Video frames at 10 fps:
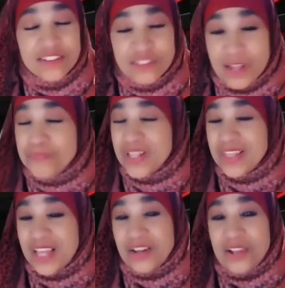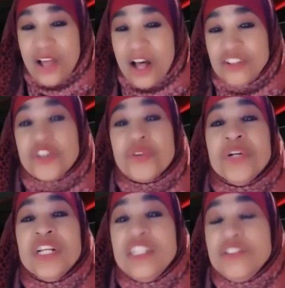something that Allah
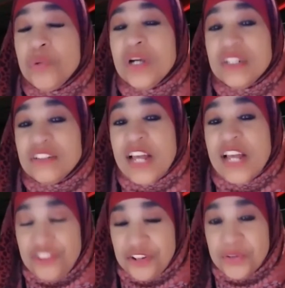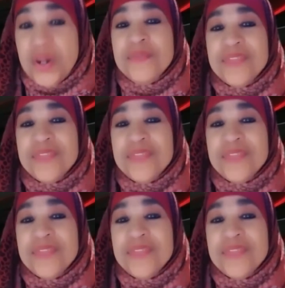decrees, what does that do?